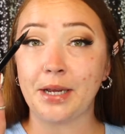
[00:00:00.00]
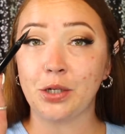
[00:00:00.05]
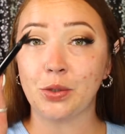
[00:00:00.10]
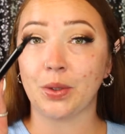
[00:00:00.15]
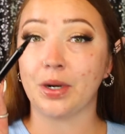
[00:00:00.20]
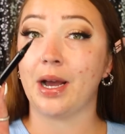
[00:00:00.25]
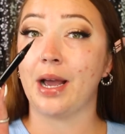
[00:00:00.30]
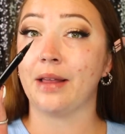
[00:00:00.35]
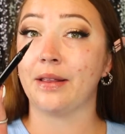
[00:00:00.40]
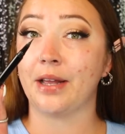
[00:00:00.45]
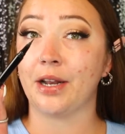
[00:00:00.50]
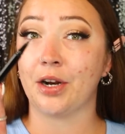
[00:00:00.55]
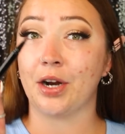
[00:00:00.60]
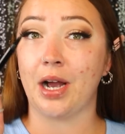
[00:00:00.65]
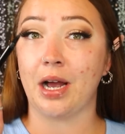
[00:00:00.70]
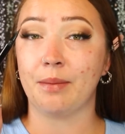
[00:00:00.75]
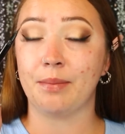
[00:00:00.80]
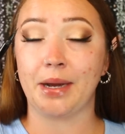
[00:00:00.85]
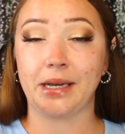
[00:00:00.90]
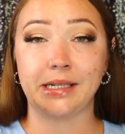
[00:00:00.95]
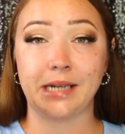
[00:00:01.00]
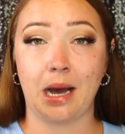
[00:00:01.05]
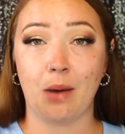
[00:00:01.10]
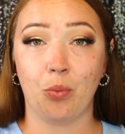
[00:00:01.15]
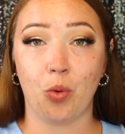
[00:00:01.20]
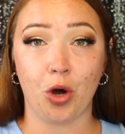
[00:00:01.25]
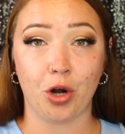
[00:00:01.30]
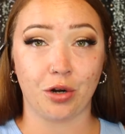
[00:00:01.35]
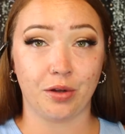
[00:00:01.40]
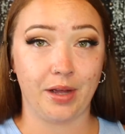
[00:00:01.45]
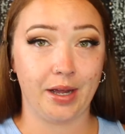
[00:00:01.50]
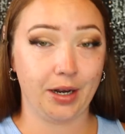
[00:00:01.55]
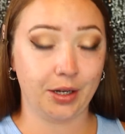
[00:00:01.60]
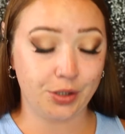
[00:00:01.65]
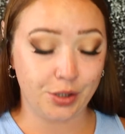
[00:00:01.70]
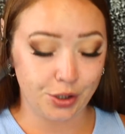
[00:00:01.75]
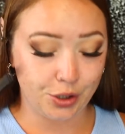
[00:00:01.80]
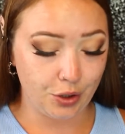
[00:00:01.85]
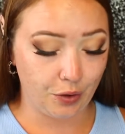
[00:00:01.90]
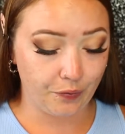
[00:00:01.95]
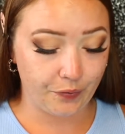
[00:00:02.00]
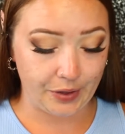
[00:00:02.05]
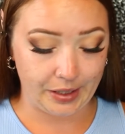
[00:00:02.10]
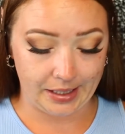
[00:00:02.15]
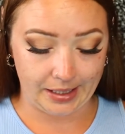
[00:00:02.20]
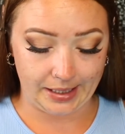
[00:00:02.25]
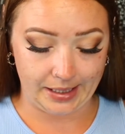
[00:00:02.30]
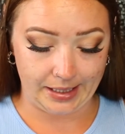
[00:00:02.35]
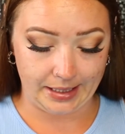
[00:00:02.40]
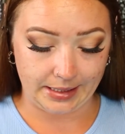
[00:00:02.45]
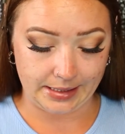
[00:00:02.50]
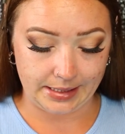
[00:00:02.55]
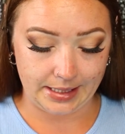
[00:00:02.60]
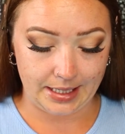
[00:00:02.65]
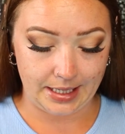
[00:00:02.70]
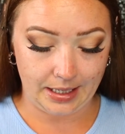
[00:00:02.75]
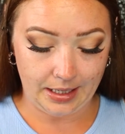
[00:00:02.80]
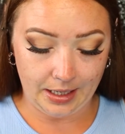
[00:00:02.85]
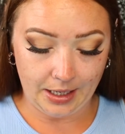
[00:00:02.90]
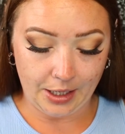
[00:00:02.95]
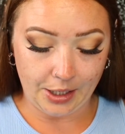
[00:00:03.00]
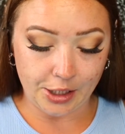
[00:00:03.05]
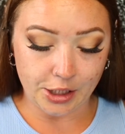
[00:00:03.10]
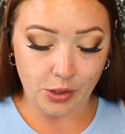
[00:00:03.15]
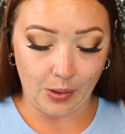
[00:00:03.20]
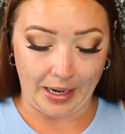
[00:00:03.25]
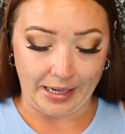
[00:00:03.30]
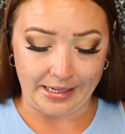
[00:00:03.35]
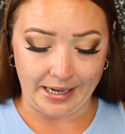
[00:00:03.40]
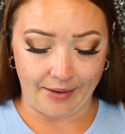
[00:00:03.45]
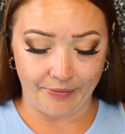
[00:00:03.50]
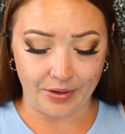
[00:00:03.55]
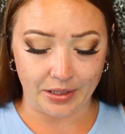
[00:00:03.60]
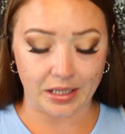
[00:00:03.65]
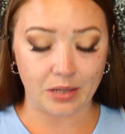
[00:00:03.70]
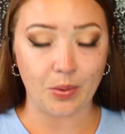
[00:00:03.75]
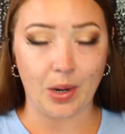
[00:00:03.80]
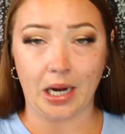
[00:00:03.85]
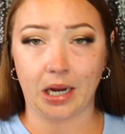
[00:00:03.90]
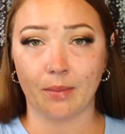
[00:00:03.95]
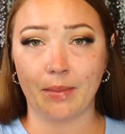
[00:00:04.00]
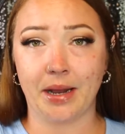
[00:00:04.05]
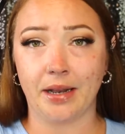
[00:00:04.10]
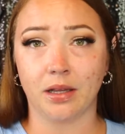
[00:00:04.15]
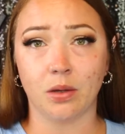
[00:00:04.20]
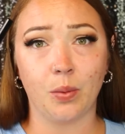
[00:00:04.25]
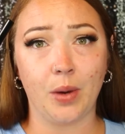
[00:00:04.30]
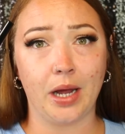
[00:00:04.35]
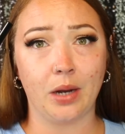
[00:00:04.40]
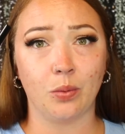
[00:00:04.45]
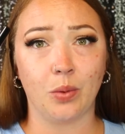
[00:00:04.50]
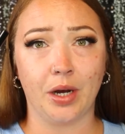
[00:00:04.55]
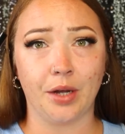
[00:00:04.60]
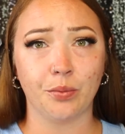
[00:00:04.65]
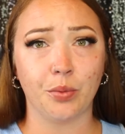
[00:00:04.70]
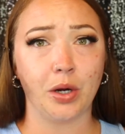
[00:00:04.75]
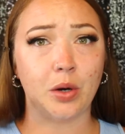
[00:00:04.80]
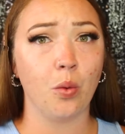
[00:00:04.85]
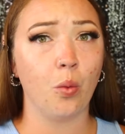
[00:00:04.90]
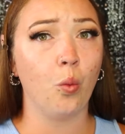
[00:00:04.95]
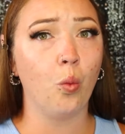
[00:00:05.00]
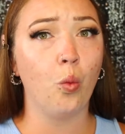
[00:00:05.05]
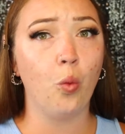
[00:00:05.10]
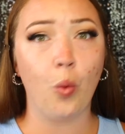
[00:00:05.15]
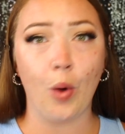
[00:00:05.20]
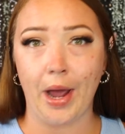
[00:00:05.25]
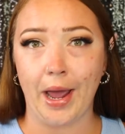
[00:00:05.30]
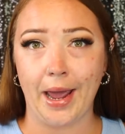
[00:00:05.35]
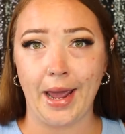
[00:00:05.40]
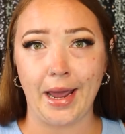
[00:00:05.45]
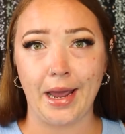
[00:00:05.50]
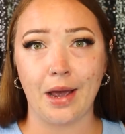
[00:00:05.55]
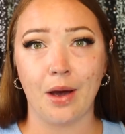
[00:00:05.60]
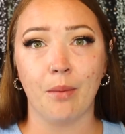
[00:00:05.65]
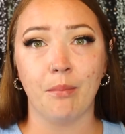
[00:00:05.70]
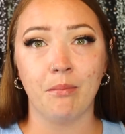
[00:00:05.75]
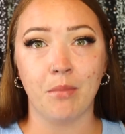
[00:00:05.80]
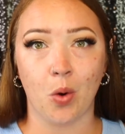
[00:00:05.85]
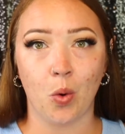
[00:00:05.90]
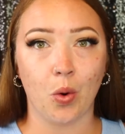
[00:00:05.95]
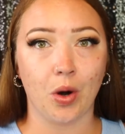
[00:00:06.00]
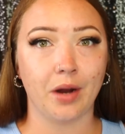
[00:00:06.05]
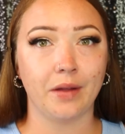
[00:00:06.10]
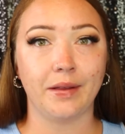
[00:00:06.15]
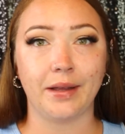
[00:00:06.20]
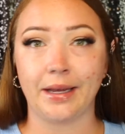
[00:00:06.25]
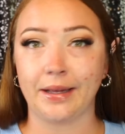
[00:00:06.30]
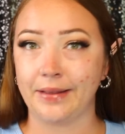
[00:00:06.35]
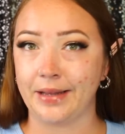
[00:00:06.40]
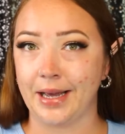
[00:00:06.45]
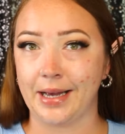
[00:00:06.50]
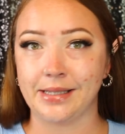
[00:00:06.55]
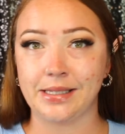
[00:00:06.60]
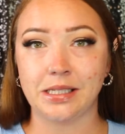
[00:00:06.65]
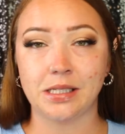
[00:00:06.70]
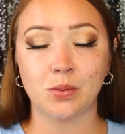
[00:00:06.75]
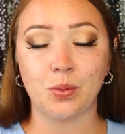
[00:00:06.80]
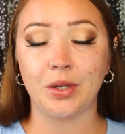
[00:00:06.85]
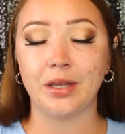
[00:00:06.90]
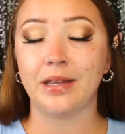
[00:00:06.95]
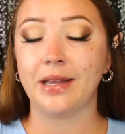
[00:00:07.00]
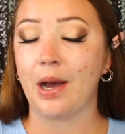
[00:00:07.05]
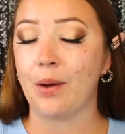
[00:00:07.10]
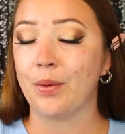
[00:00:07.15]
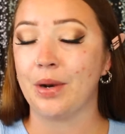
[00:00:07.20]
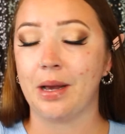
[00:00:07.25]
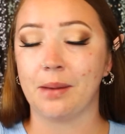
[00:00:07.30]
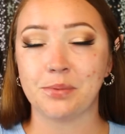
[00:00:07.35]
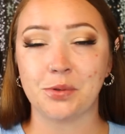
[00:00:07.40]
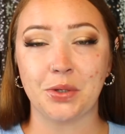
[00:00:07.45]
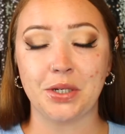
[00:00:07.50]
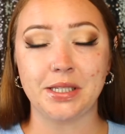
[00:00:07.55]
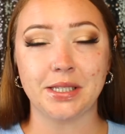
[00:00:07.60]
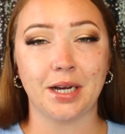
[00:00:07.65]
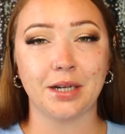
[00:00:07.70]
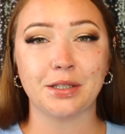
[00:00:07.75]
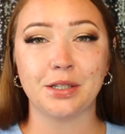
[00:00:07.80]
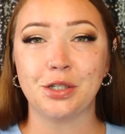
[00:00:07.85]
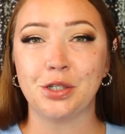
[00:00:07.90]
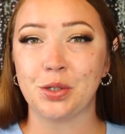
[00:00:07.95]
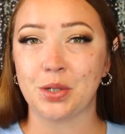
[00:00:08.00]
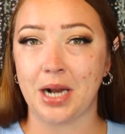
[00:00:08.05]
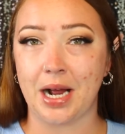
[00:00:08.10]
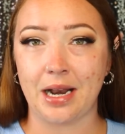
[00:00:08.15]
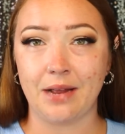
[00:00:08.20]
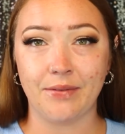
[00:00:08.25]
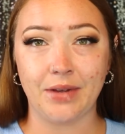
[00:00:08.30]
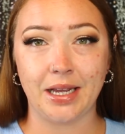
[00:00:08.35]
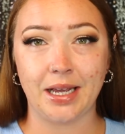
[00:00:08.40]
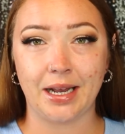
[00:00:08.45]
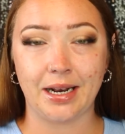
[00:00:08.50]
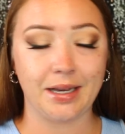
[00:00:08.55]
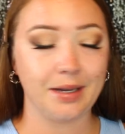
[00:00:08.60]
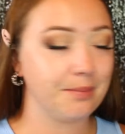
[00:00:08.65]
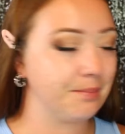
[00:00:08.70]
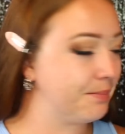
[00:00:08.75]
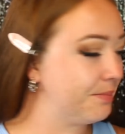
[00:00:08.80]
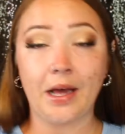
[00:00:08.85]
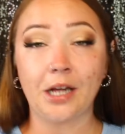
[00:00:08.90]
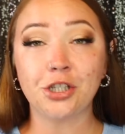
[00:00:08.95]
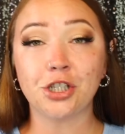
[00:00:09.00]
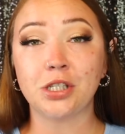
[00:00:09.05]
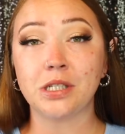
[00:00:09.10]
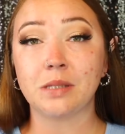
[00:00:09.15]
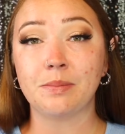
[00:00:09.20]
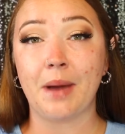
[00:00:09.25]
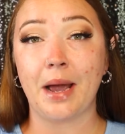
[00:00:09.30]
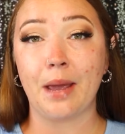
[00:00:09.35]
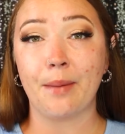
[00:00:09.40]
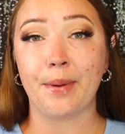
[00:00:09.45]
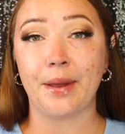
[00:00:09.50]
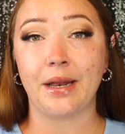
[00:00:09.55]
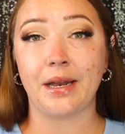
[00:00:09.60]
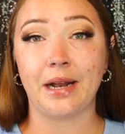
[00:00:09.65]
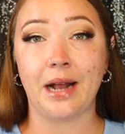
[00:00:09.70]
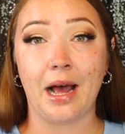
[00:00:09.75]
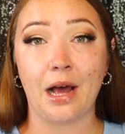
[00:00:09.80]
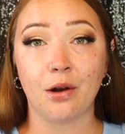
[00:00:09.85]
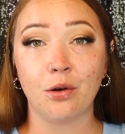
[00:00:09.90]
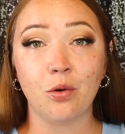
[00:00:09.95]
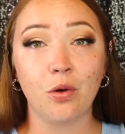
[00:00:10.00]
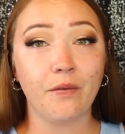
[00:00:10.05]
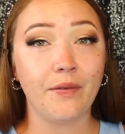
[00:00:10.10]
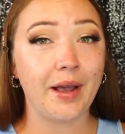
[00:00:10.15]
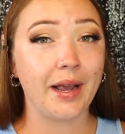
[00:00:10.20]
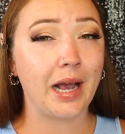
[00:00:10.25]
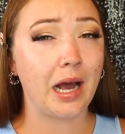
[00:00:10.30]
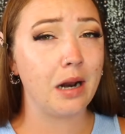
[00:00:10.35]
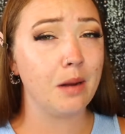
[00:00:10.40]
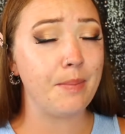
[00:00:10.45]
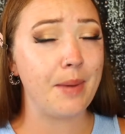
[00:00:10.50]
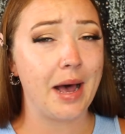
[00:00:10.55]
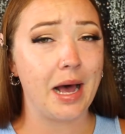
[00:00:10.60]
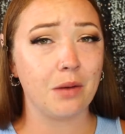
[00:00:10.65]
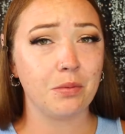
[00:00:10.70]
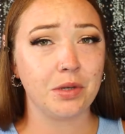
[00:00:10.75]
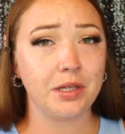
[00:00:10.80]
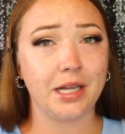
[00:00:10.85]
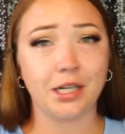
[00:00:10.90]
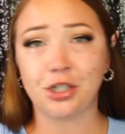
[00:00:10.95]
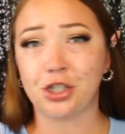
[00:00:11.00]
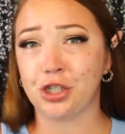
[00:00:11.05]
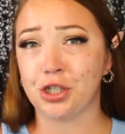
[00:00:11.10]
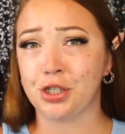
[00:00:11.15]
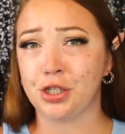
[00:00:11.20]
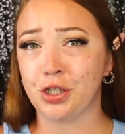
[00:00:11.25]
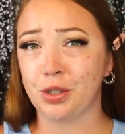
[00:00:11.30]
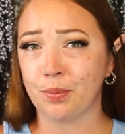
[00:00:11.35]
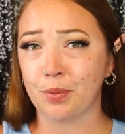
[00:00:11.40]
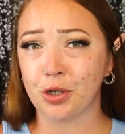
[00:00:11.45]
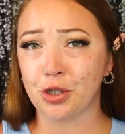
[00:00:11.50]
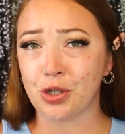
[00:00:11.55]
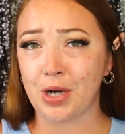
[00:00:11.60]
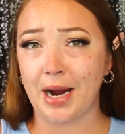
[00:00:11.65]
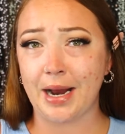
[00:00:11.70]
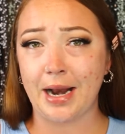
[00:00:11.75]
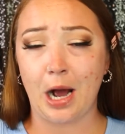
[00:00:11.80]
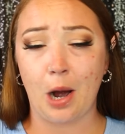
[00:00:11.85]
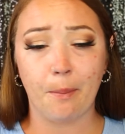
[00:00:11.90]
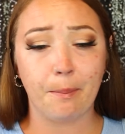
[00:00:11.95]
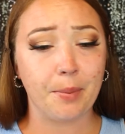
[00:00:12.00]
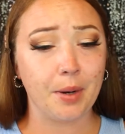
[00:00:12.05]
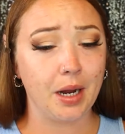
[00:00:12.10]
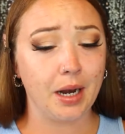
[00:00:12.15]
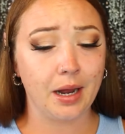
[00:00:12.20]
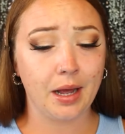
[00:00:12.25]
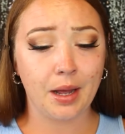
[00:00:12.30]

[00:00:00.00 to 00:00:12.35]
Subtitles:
to an eyeliner on my top waterline. It's so freaking easy. So I definitely recommend the Wet n Wild one way more than the Essence one. That one absolutely sucked. Do not even get it. That's just my opinion. I don't know if I got a bad one that's just super dried out, but